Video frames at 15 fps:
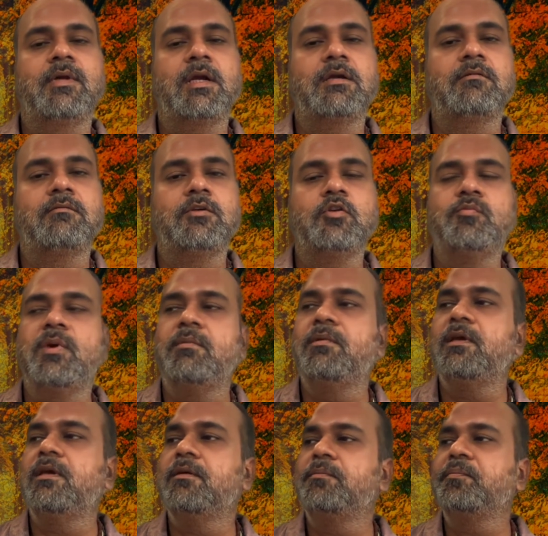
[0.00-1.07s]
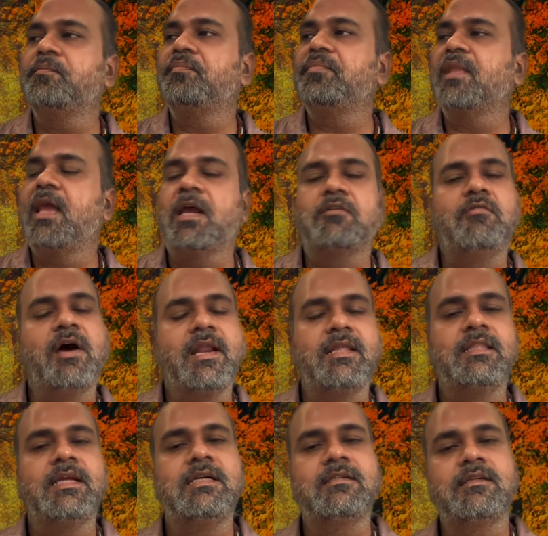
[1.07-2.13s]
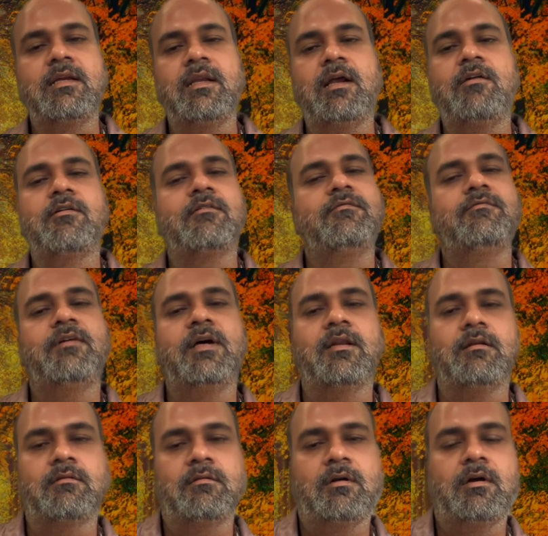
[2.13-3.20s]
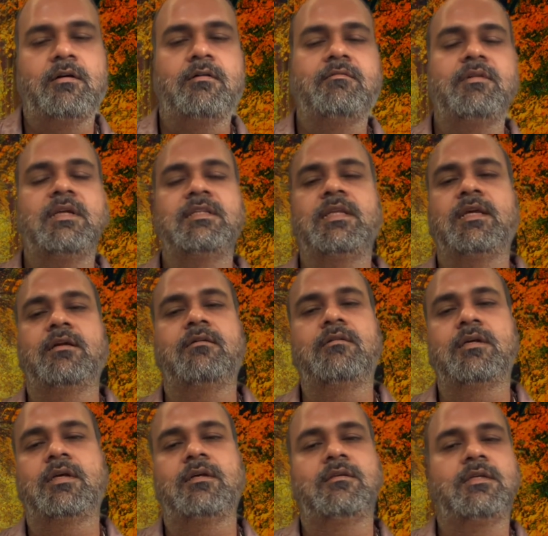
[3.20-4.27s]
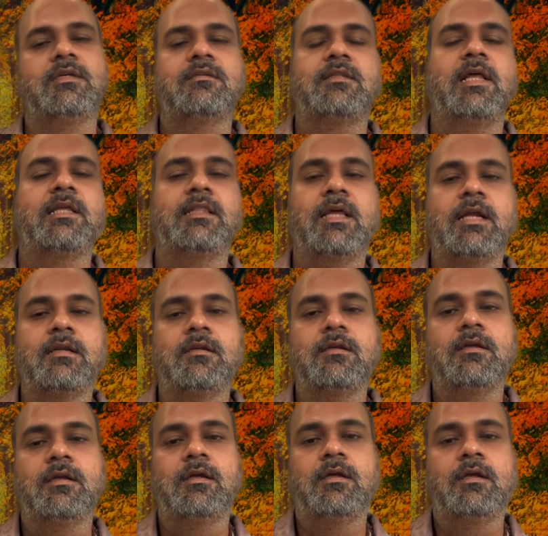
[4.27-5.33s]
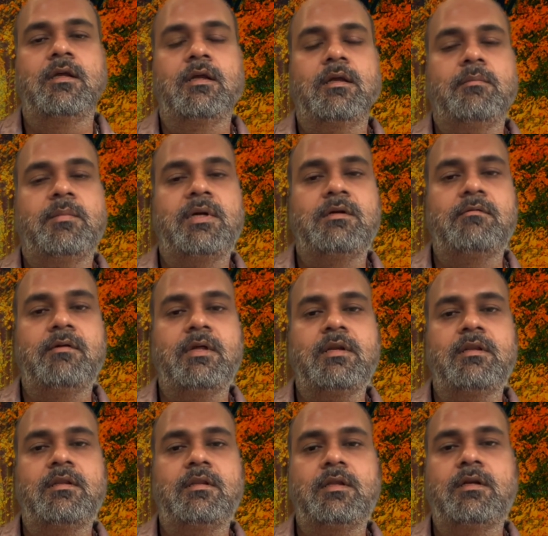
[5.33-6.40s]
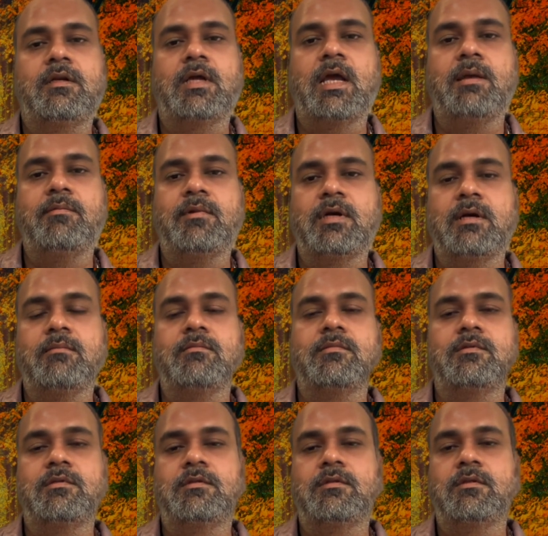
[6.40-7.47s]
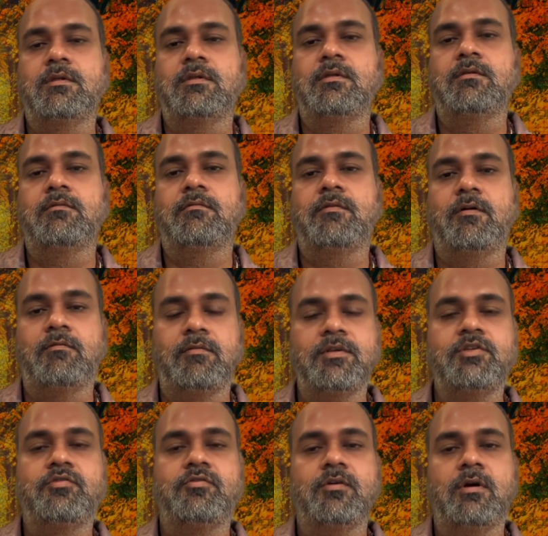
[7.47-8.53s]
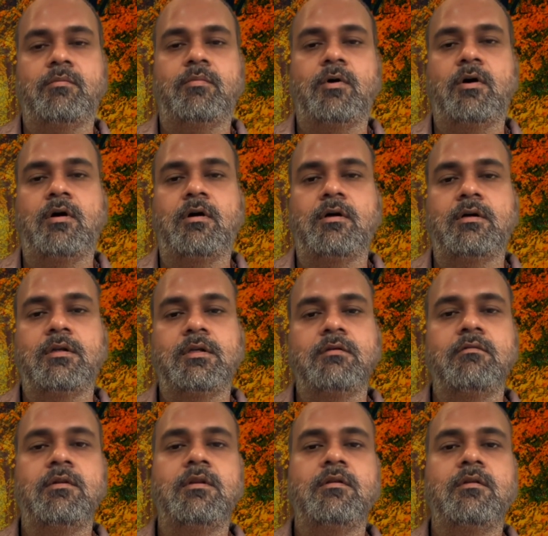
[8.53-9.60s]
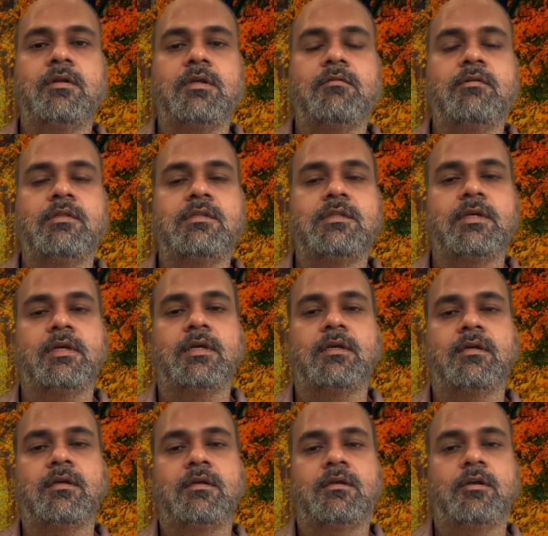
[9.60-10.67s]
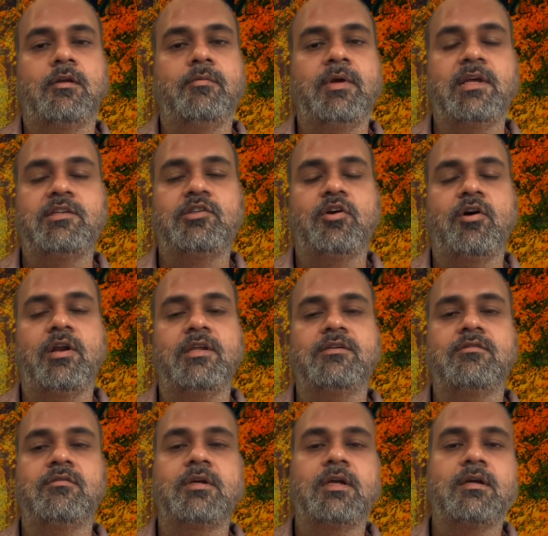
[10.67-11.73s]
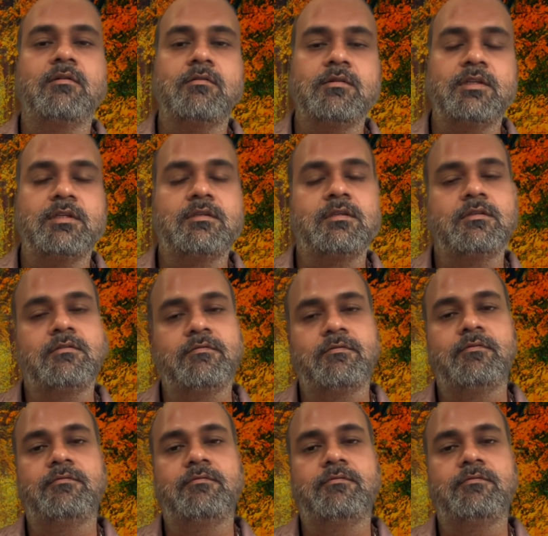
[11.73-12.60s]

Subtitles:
you may be acquiring that skill out of fun, out of nothing, okay, just like that. But when the time comes for which you are born, you will say, you'll be astonished. Okay, oh, this is